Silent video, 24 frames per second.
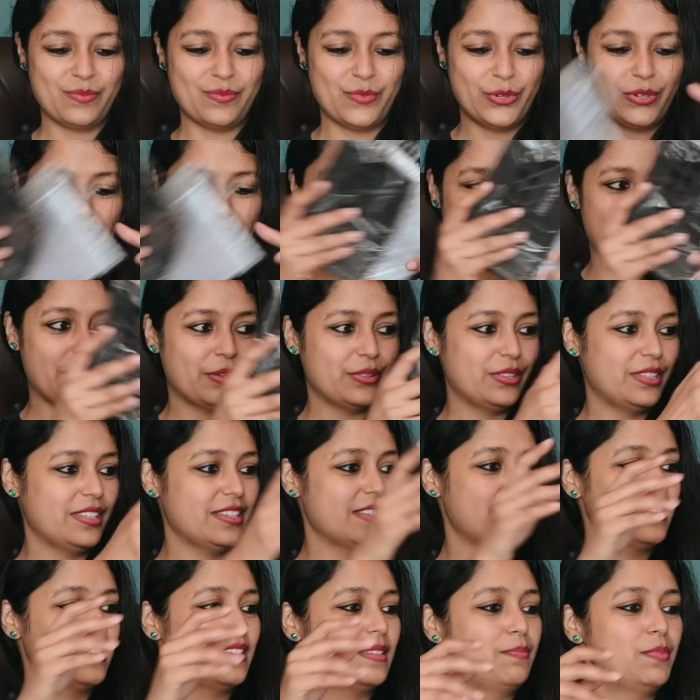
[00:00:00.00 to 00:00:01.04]
more about
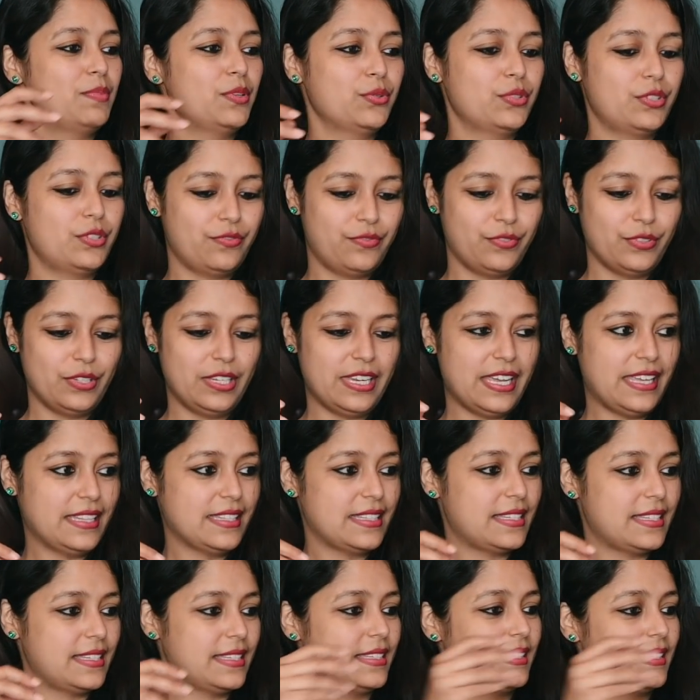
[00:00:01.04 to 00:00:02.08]
this beautiful
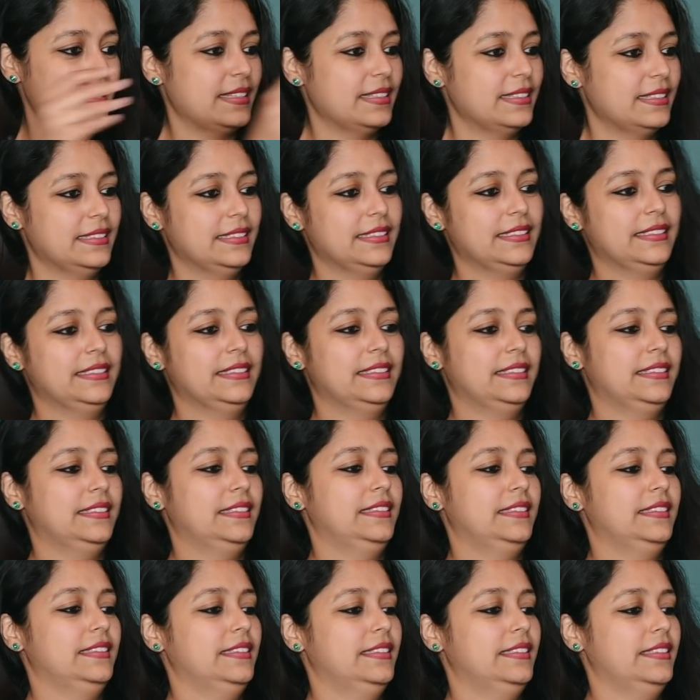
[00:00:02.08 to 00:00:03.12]
lens.
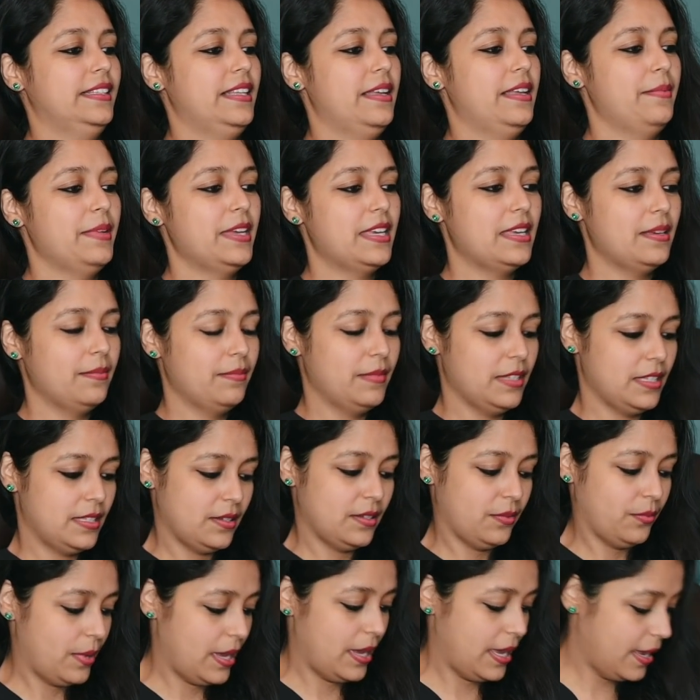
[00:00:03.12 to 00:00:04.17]
Let me keep this
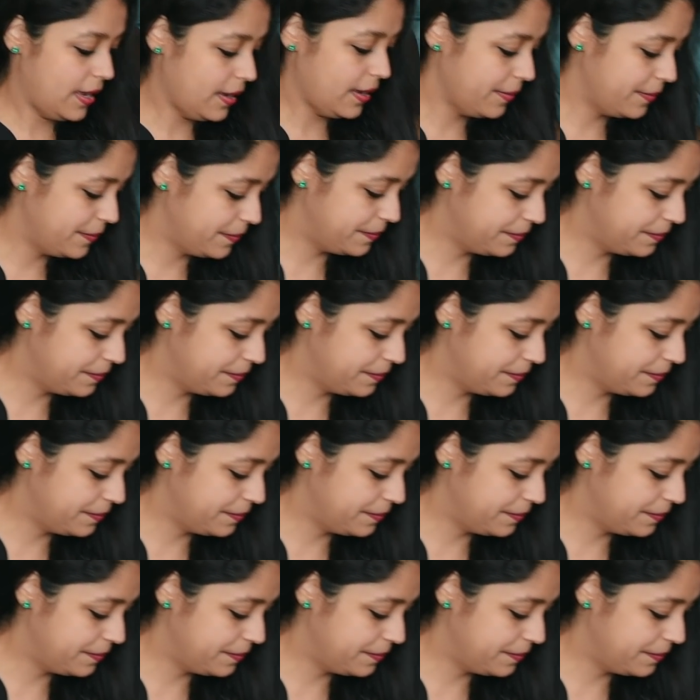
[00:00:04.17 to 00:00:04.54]
away.